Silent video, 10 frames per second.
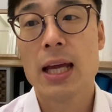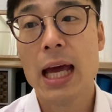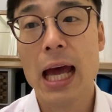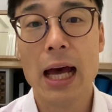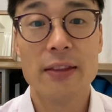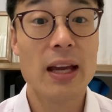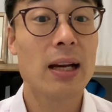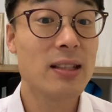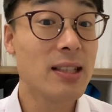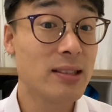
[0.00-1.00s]

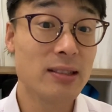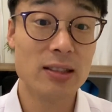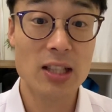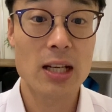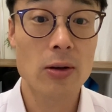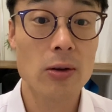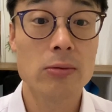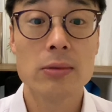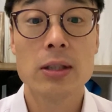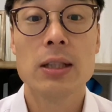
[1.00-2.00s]
This is a general
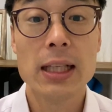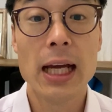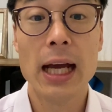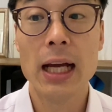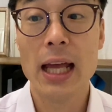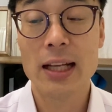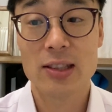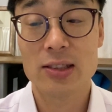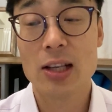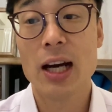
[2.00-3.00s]

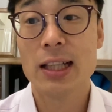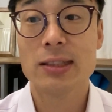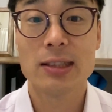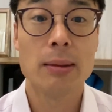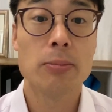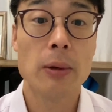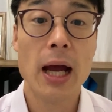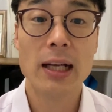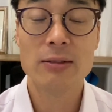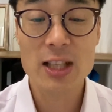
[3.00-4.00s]
exercise
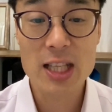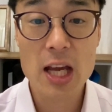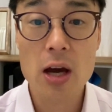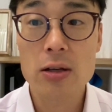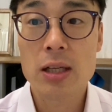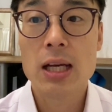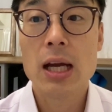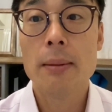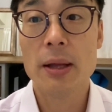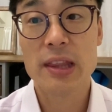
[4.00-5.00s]
video,
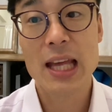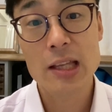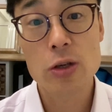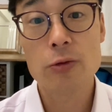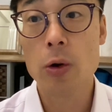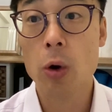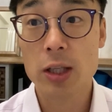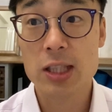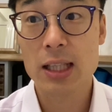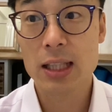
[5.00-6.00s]
but thank you for
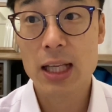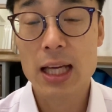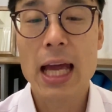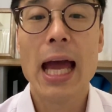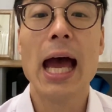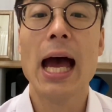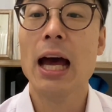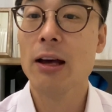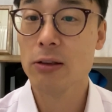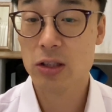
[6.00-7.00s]
watching
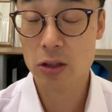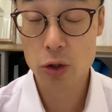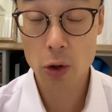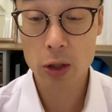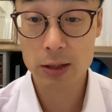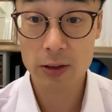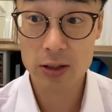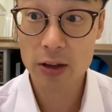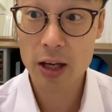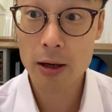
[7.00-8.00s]
the Jorka's
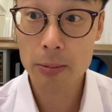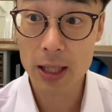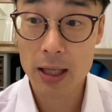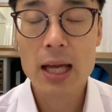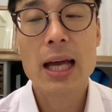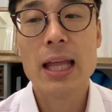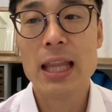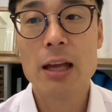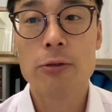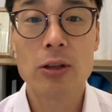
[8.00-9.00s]
Physiotherapy. Now,
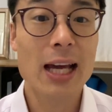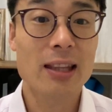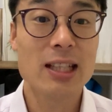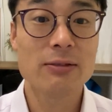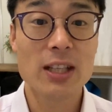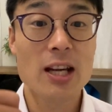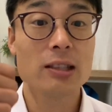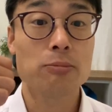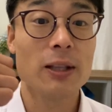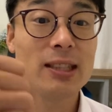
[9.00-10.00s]
if you like these videos,
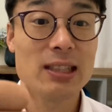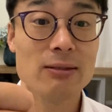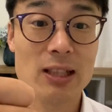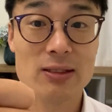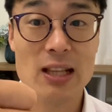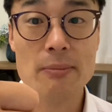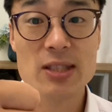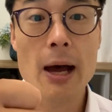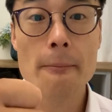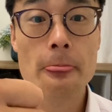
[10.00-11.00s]
please give us a thumbs
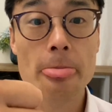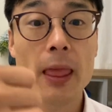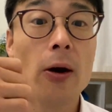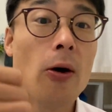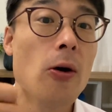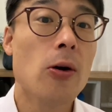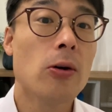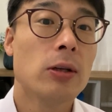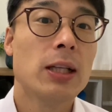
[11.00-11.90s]
up, or